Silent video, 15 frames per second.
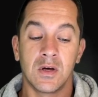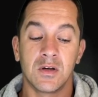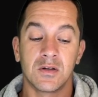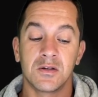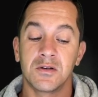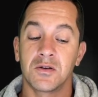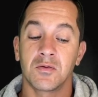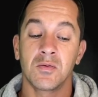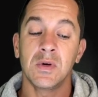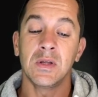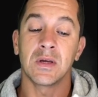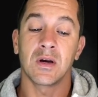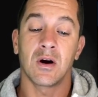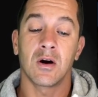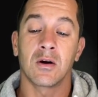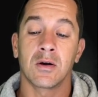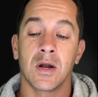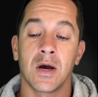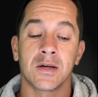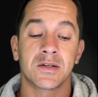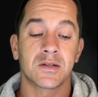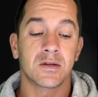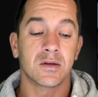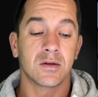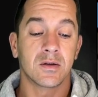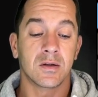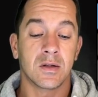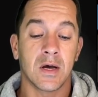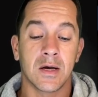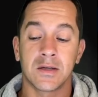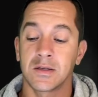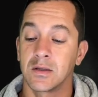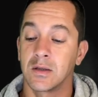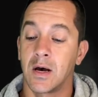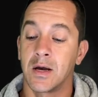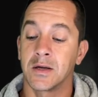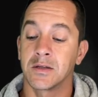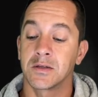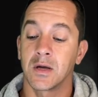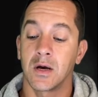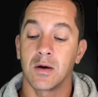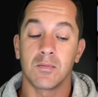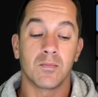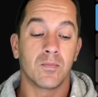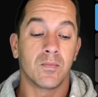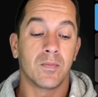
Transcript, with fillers: which is a really are nice, nice lines, uh,